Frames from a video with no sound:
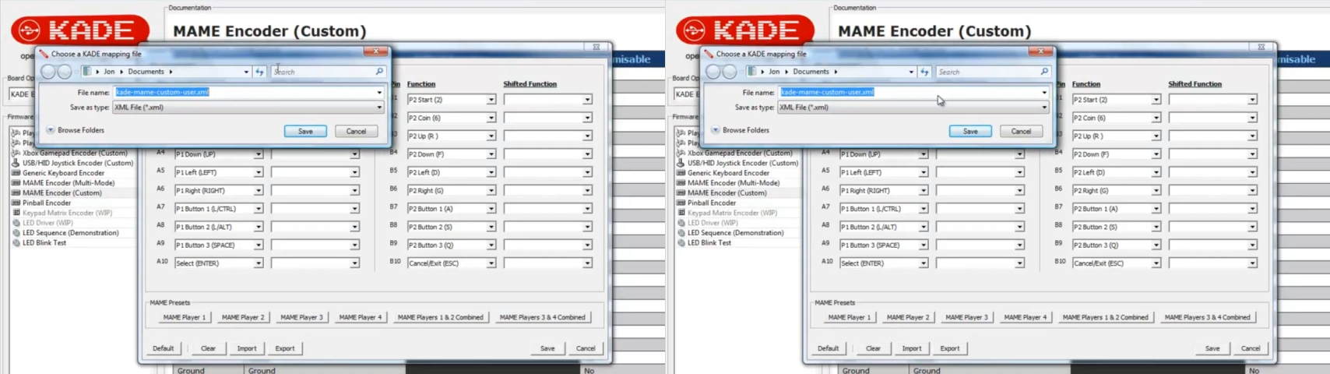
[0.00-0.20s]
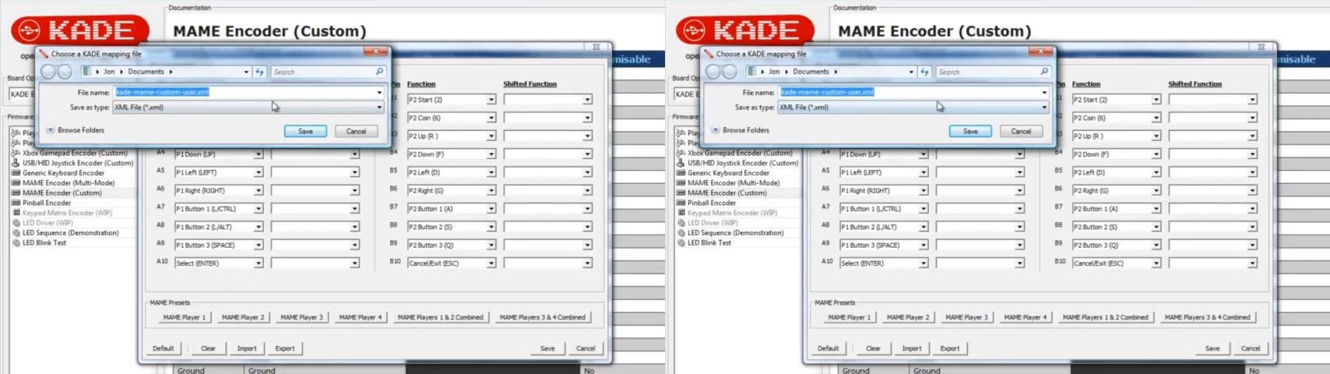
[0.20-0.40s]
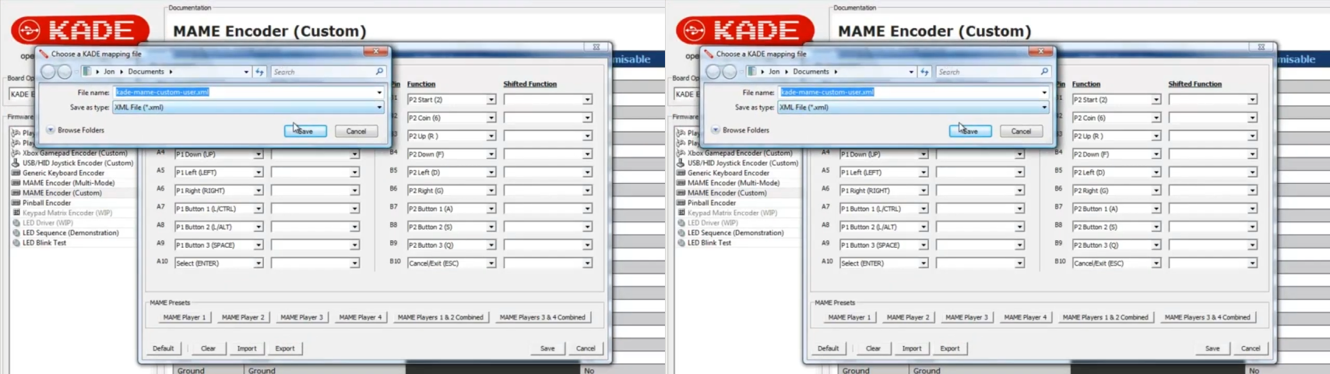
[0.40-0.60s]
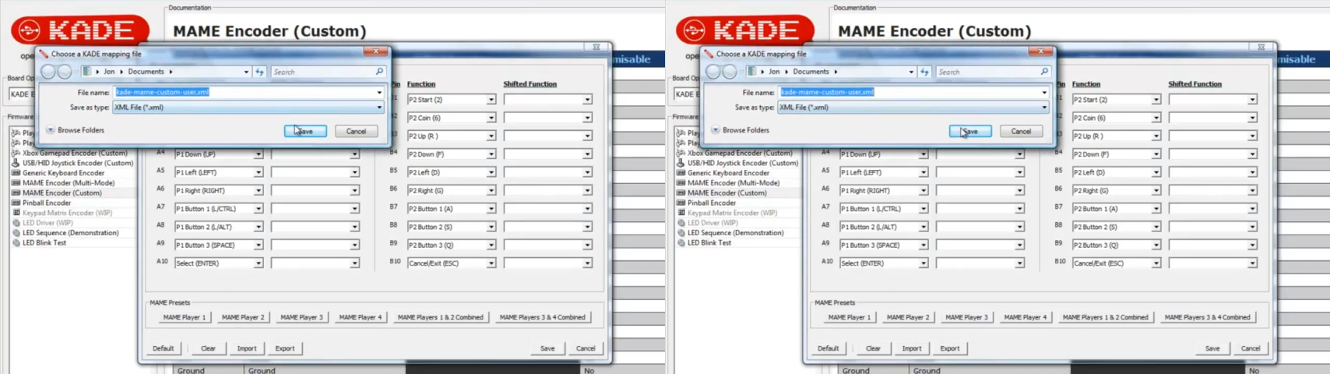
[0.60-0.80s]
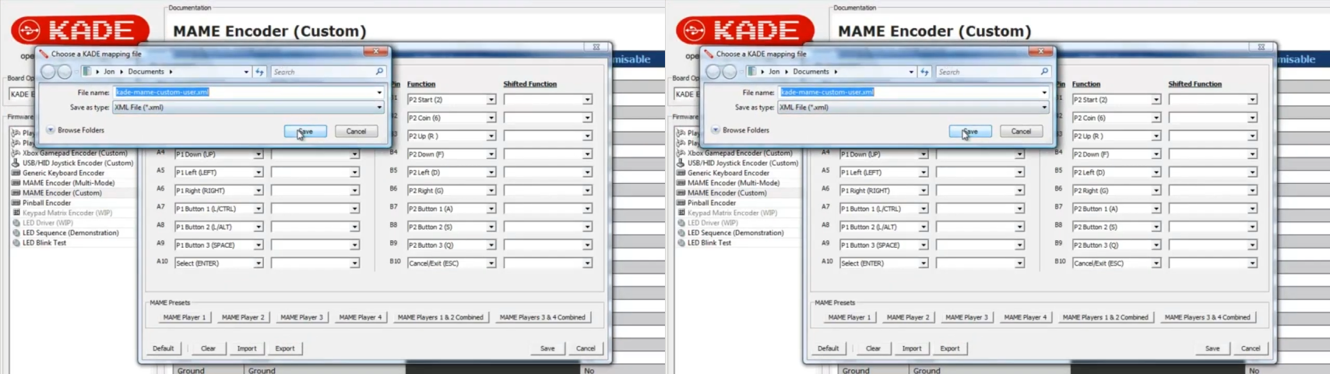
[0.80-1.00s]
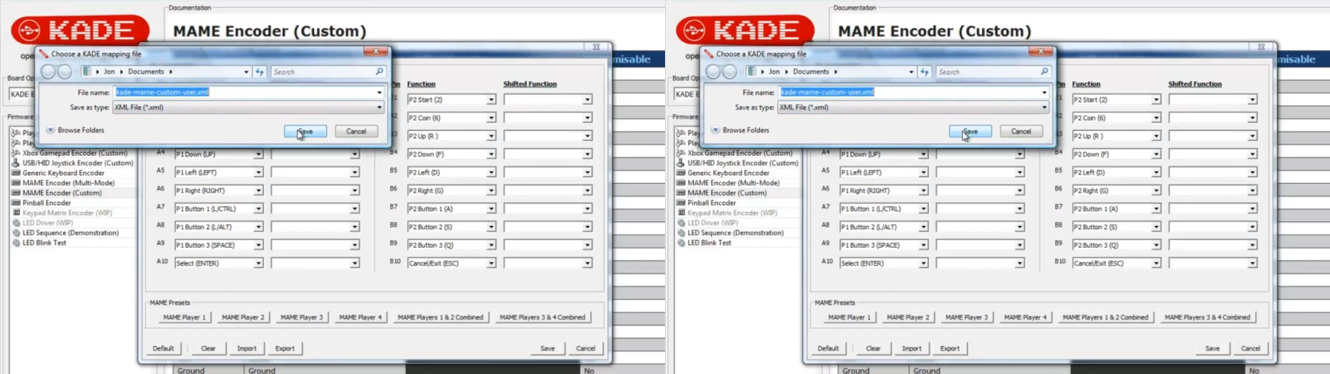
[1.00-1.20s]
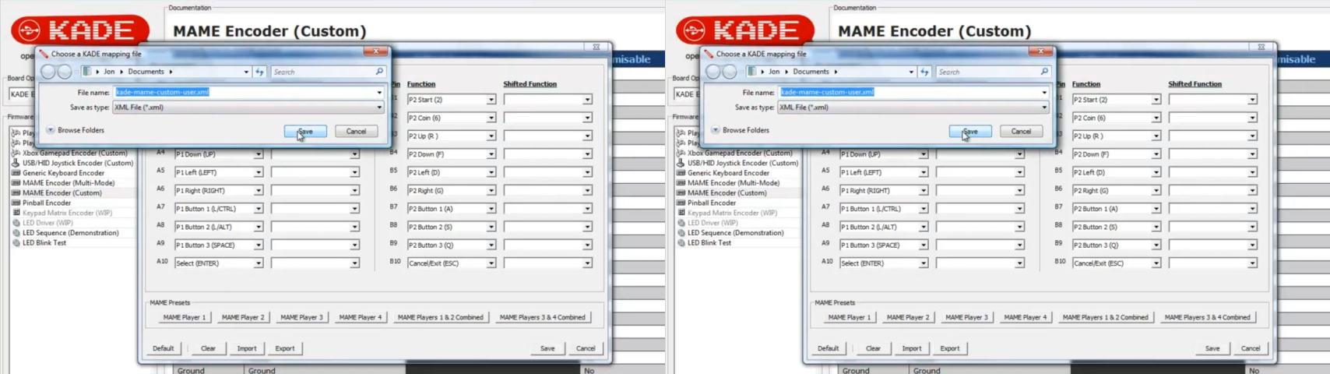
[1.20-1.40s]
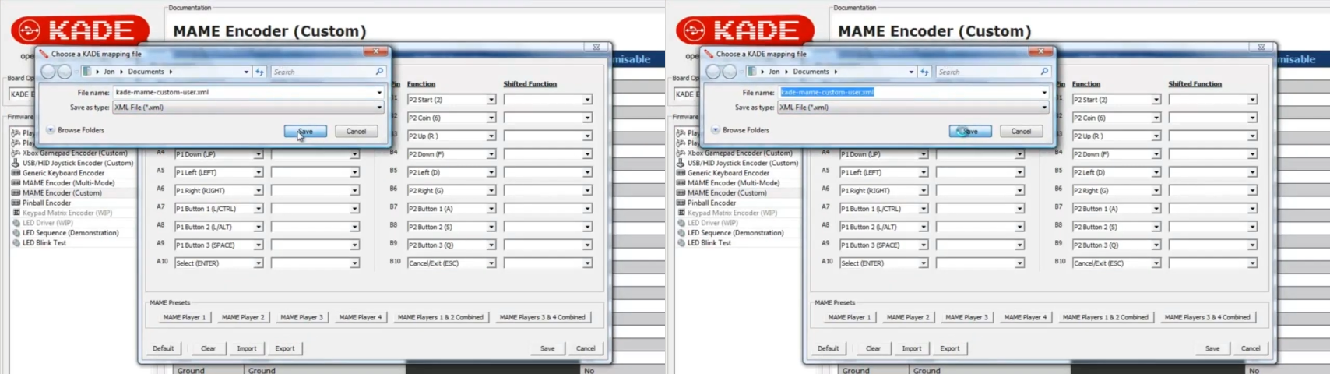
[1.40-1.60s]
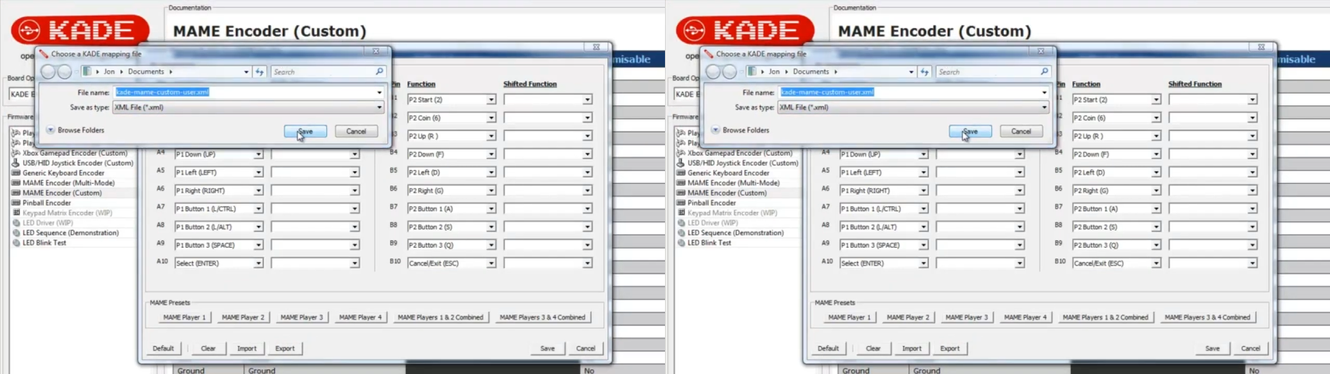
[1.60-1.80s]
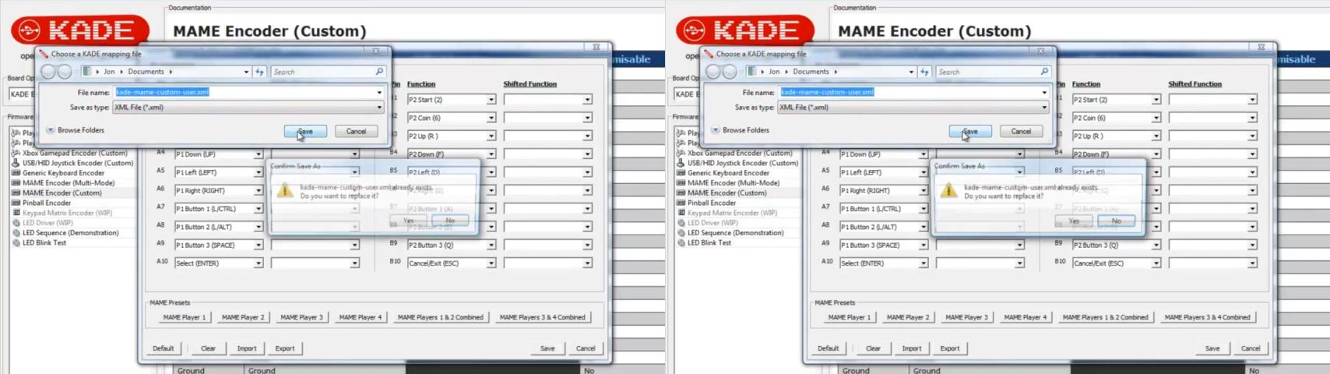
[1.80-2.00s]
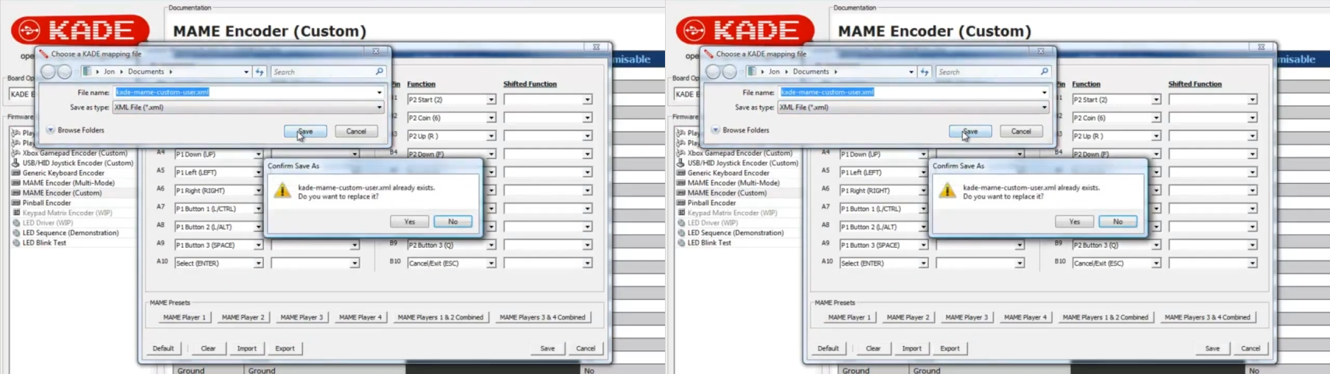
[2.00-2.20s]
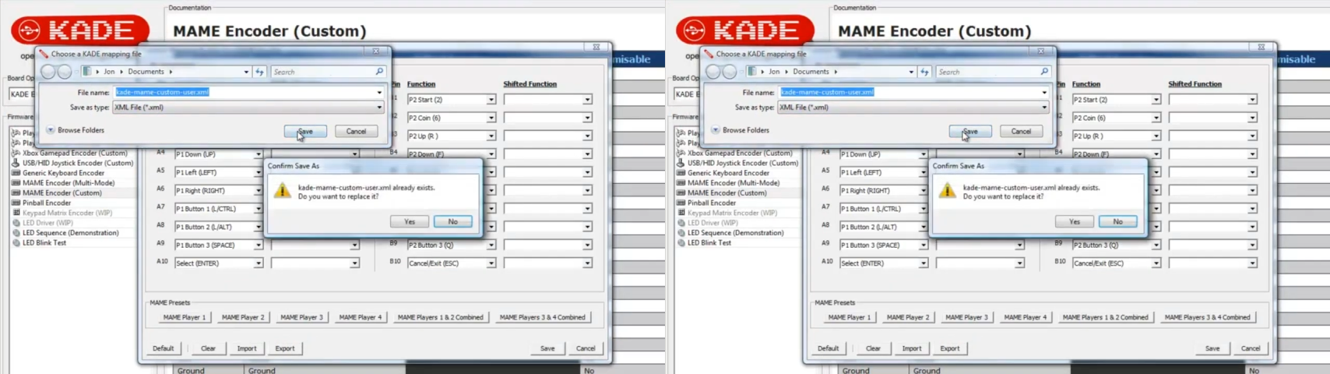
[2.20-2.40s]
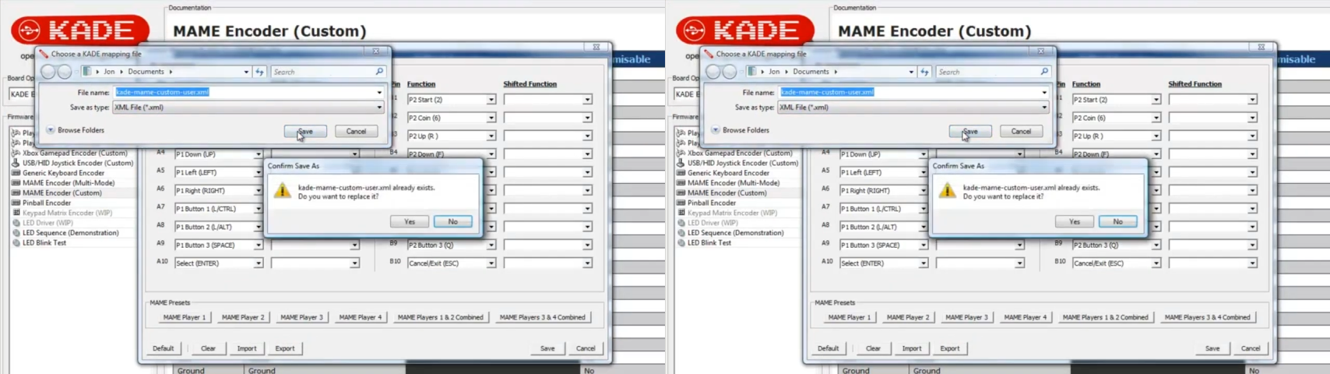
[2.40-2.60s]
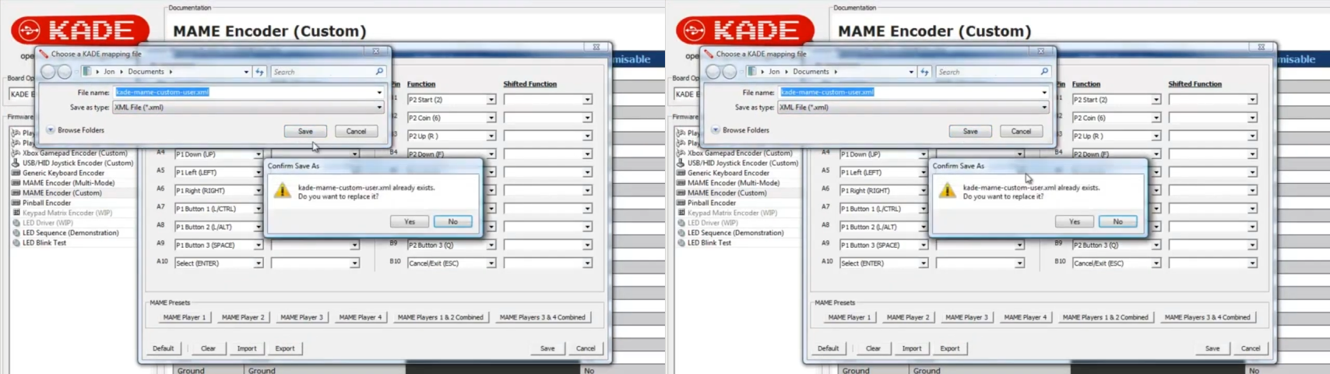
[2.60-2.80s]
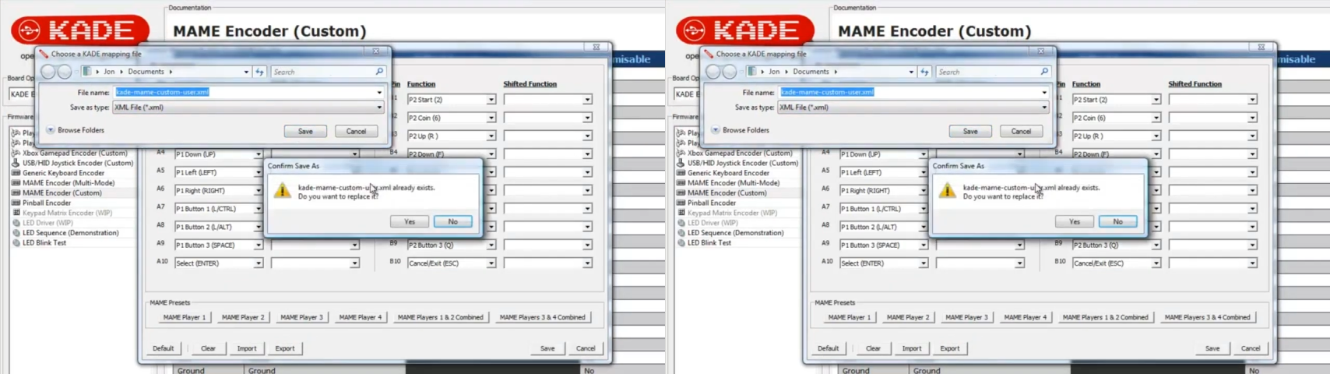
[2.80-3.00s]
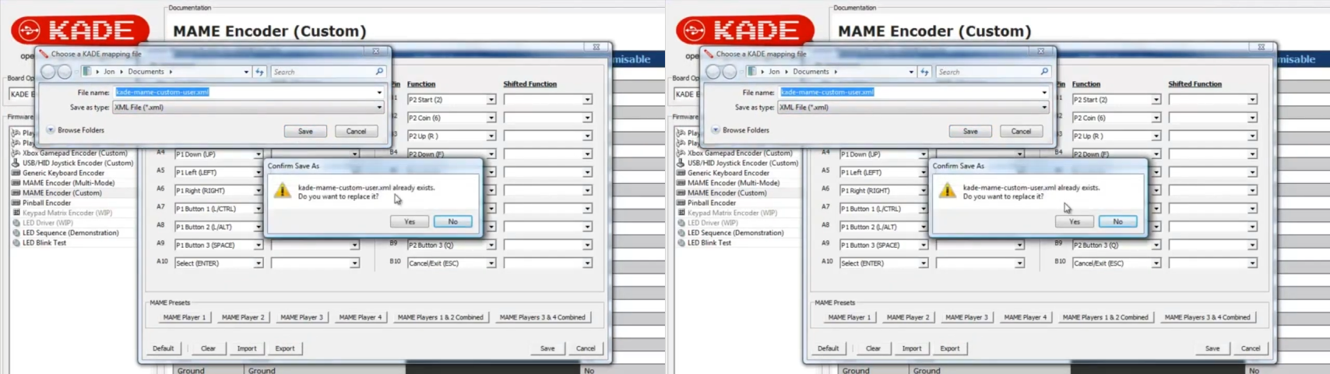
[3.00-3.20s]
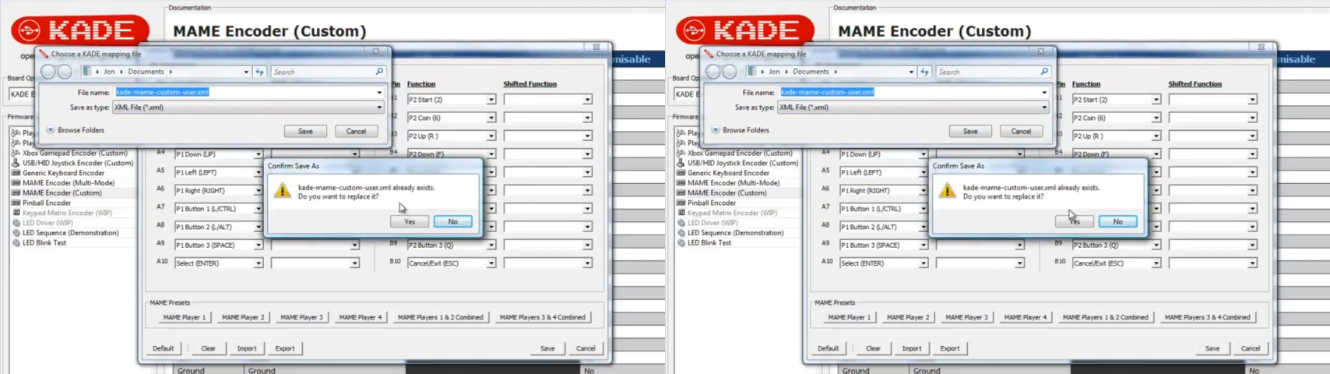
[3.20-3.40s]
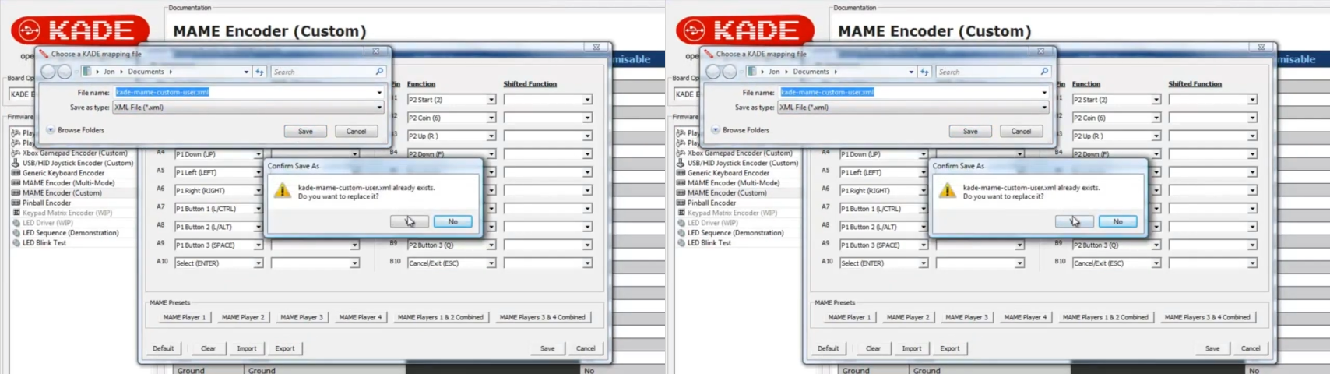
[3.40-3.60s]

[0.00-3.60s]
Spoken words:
No face is visible, so there are no lips to read.